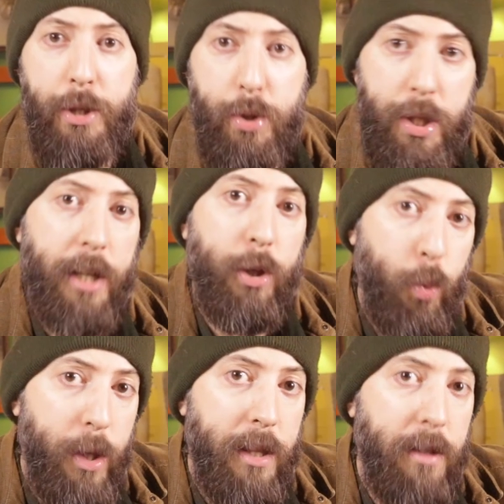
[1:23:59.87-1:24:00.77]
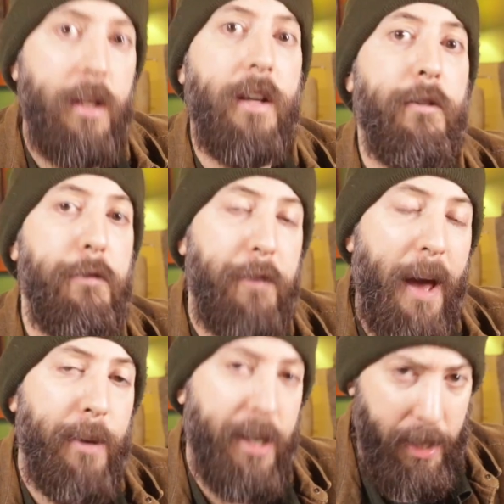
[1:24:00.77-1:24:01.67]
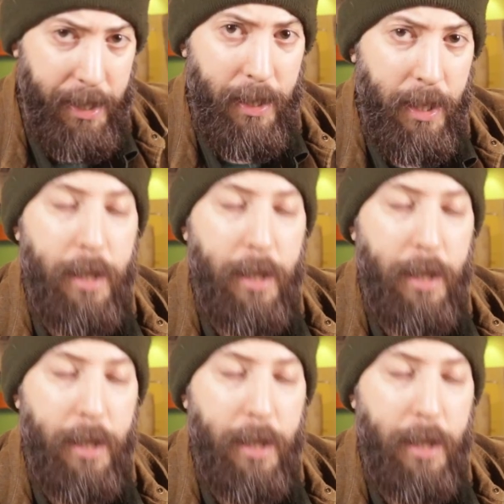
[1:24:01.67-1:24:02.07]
associated with the feminine,